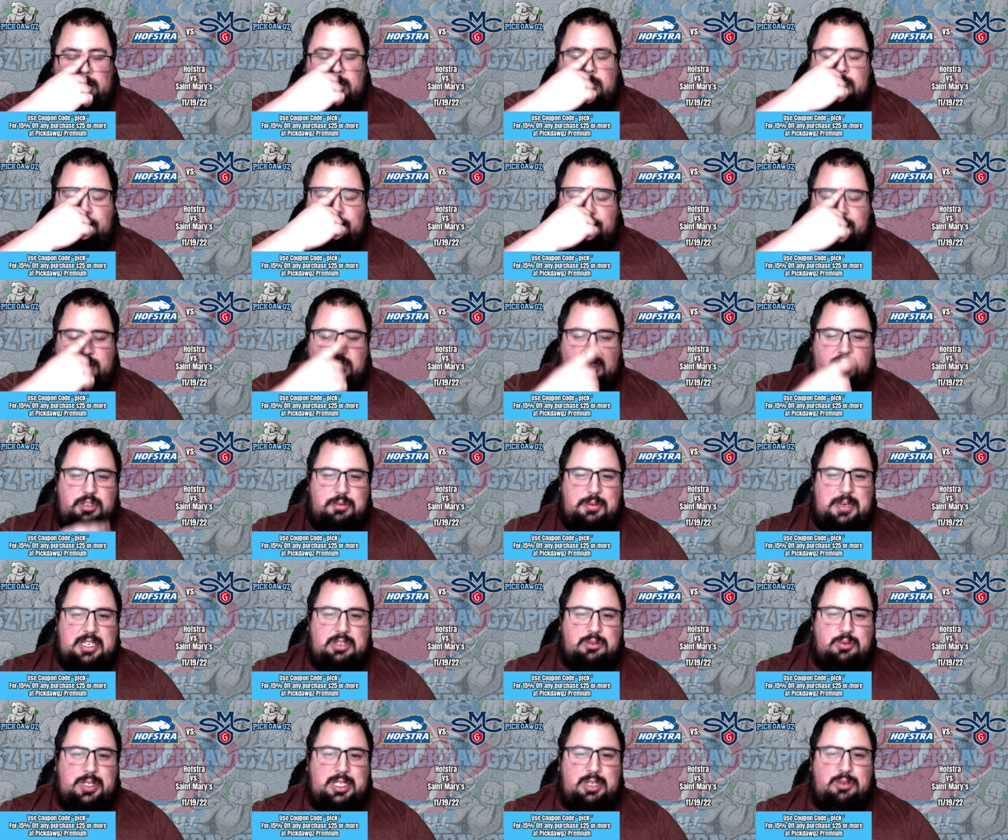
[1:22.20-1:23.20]
excuse me,
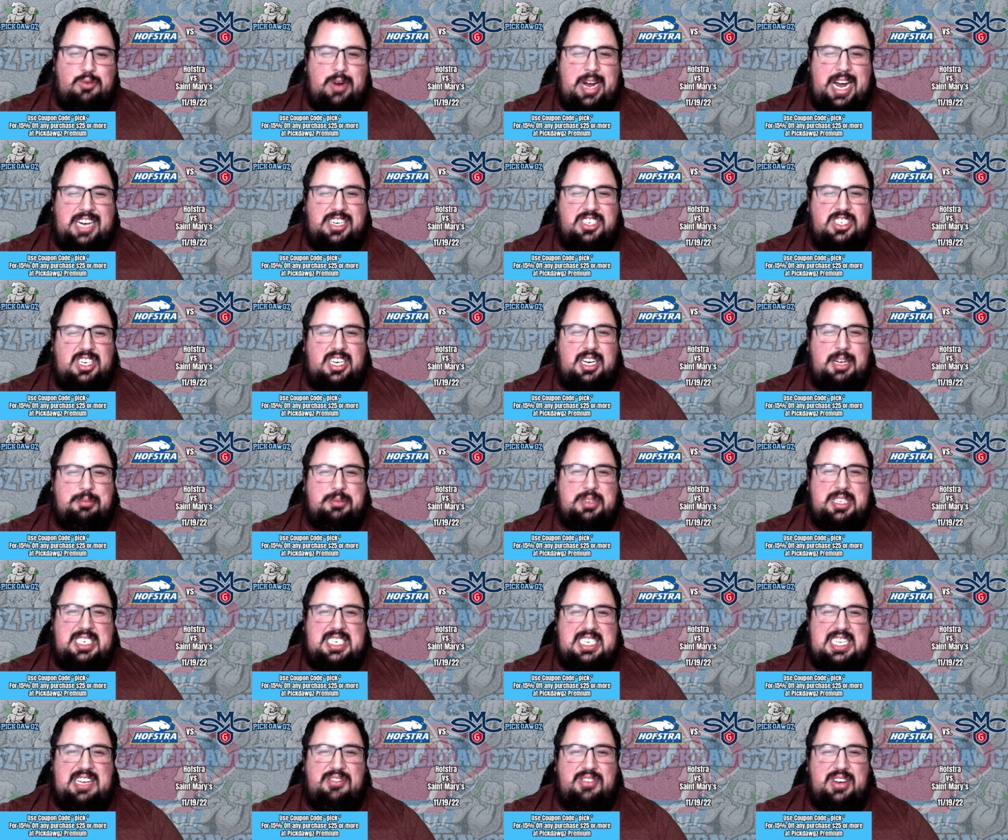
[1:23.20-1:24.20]
has really ratcheted up the
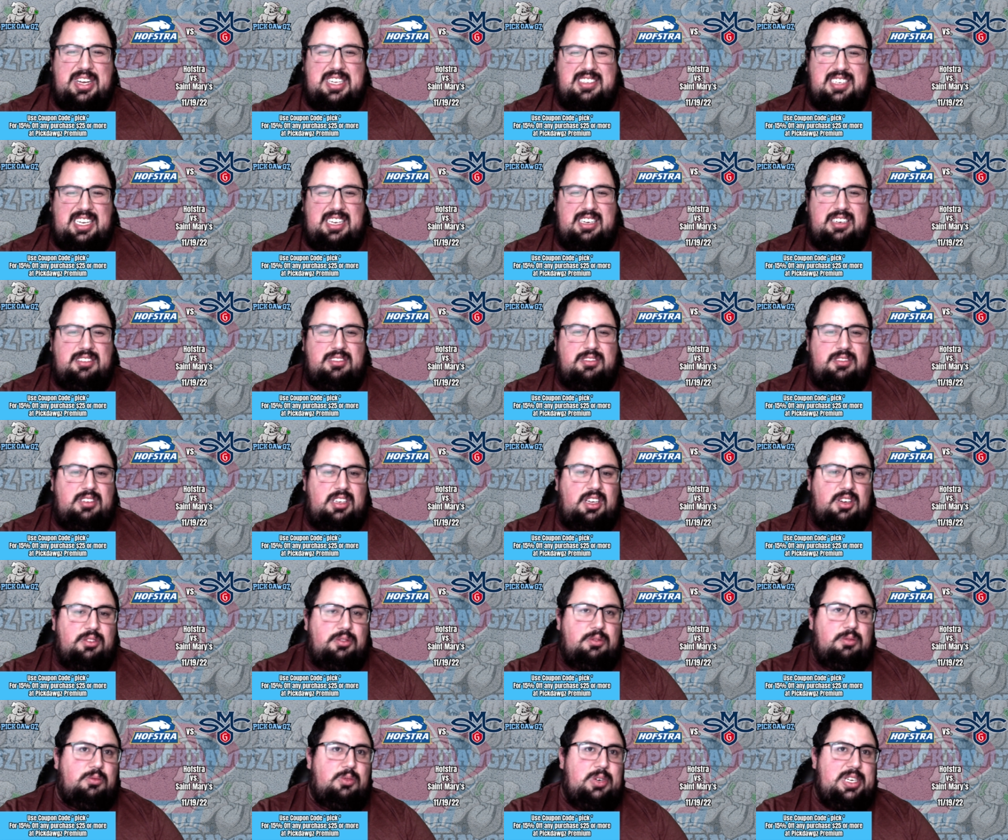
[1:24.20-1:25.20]
defense in you
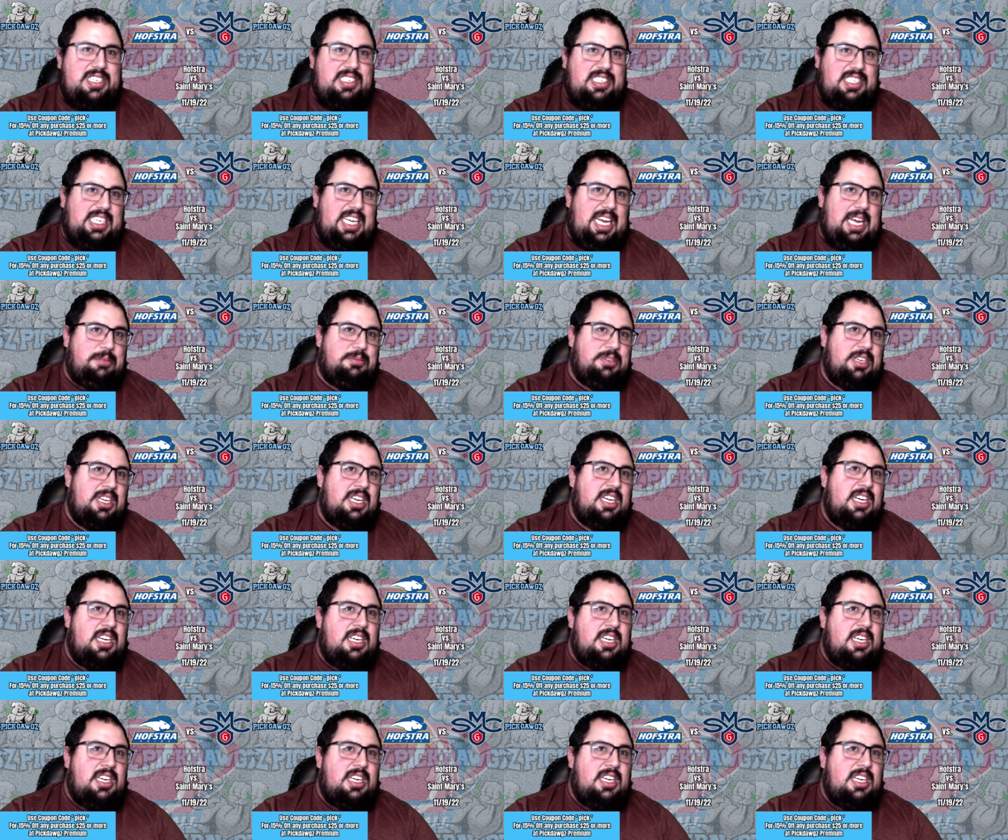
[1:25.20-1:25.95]
know recent games.